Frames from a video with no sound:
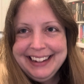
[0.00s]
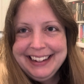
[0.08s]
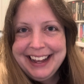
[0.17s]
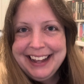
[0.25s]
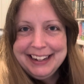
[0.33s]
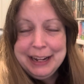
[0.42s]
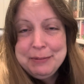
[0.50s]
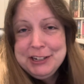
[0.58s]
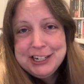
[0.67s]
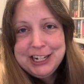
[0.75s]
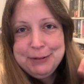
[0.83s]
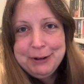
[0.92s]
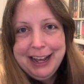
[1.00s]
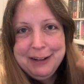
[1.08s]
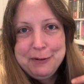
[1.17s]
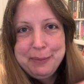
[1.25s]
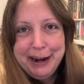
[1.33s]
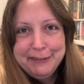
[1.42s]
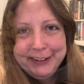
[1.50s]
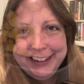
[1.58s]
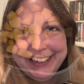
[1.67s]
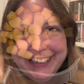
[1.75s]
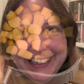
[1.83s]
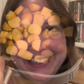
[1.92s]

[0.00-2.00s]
Let me just show you what I had for breakfast.